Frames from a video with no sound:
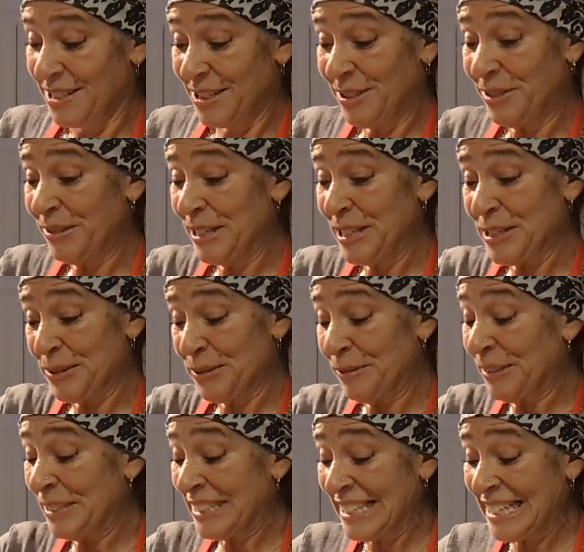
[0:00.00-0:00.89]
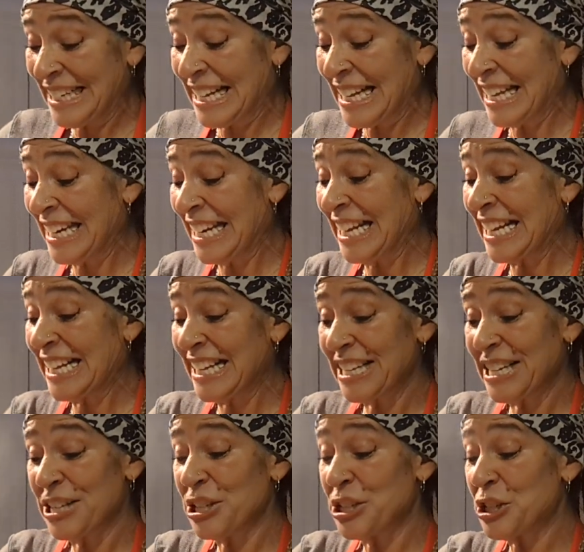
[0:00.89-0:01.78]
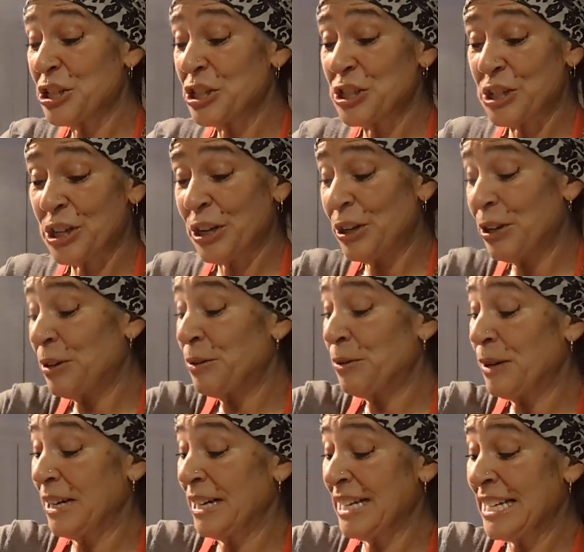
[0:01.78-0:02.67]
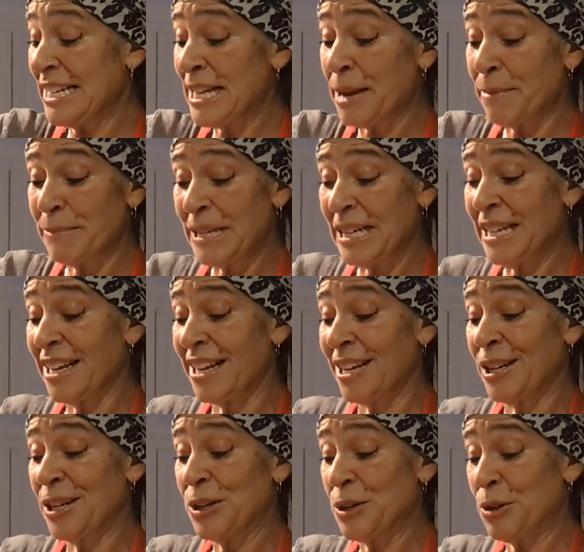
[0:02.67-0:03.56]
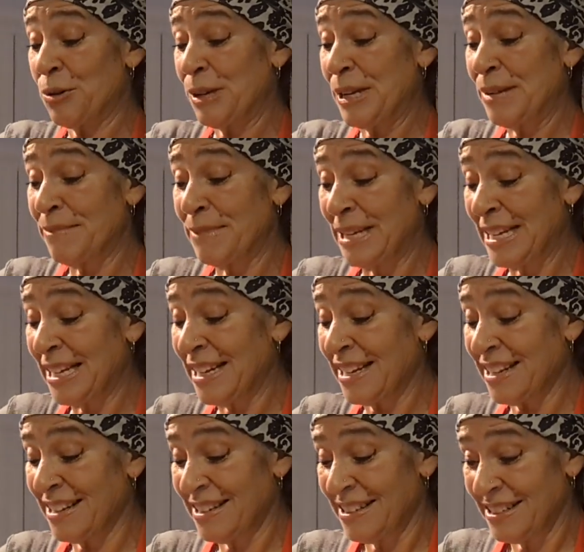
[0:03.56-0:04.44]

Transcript: Ooh, it's really getting so yummy and creamy.